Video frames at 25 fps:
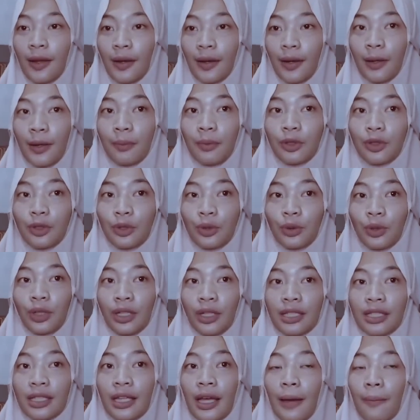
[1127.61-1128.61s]
Number 2
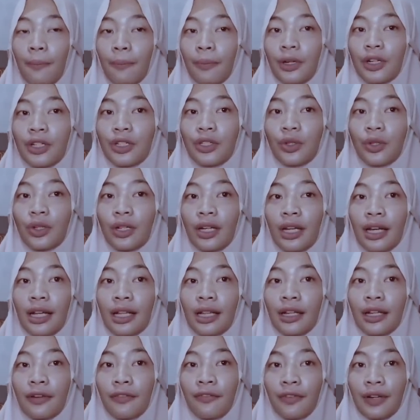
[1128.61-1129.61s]
is
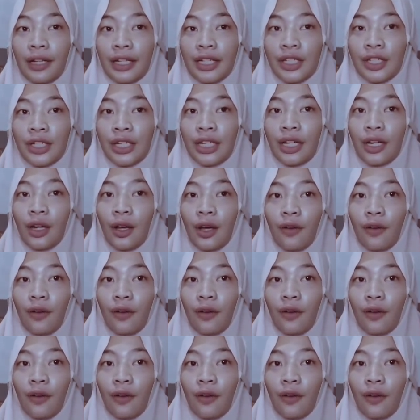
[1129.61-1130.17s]
personal reflection